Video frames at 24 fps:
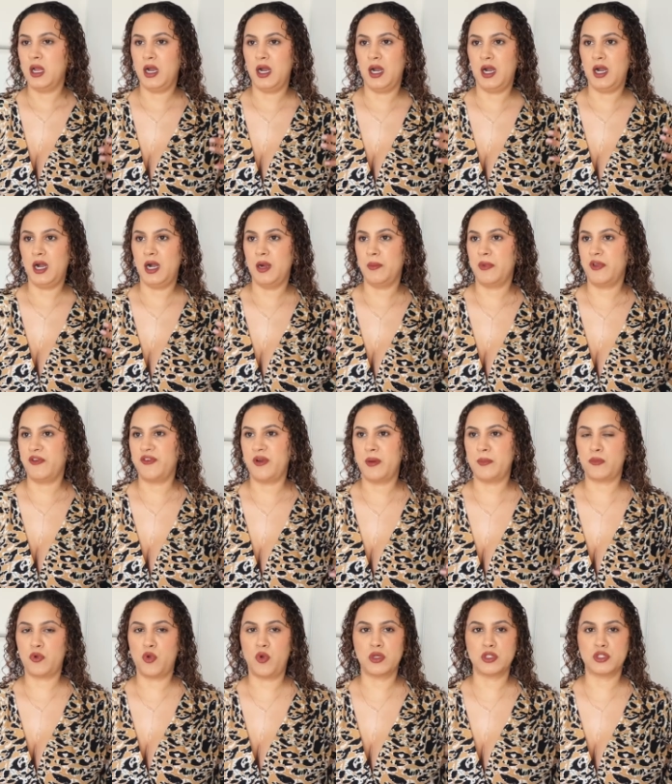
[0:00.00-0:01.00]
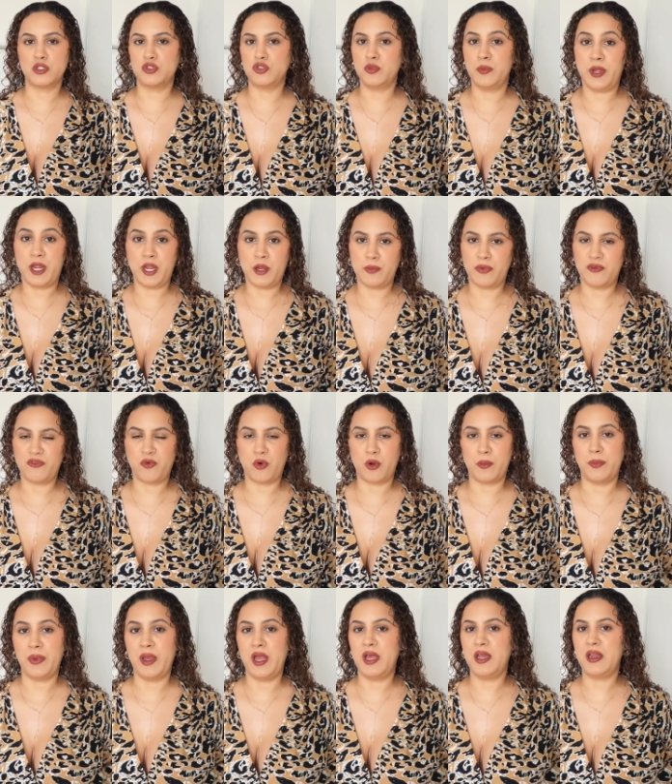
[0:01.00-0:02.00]
um, if I'm going to do my hair before
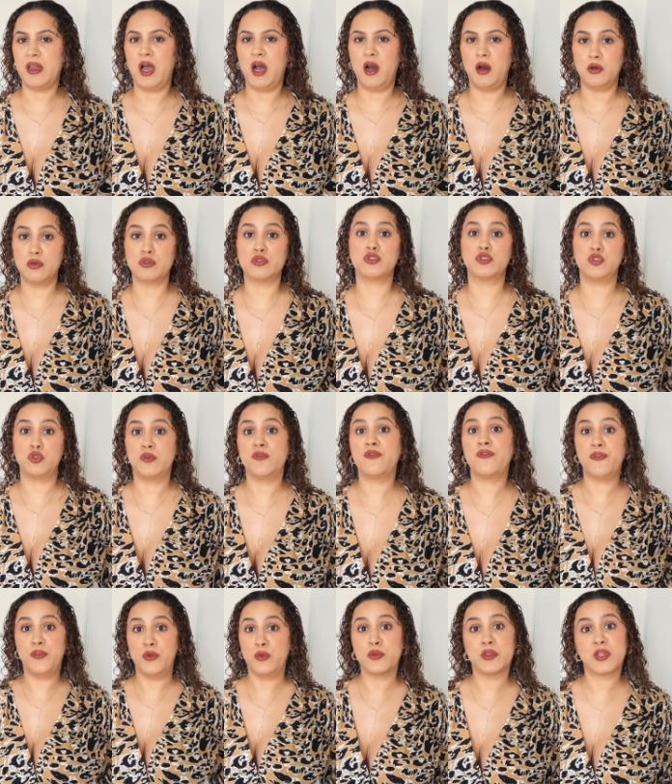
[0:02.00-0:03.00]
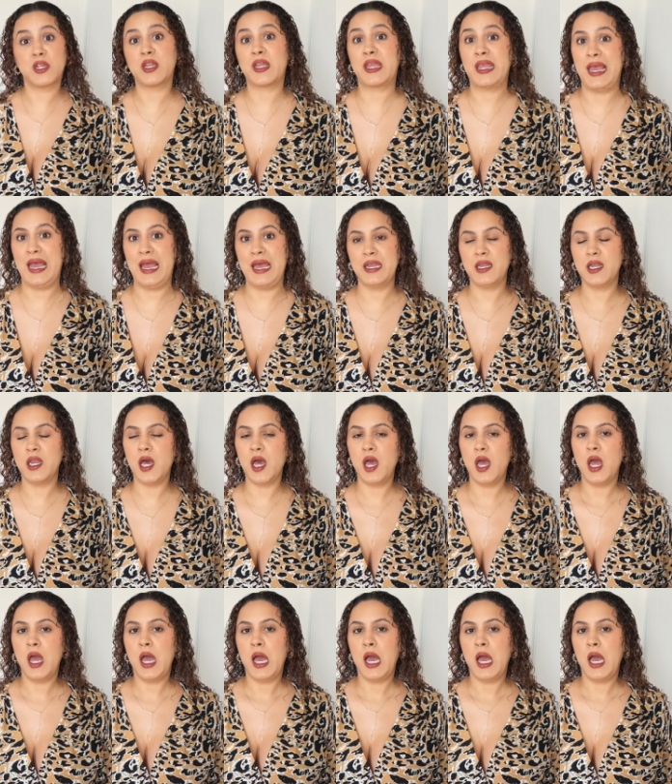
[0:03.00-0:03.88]
bed, I'll do fuse it again.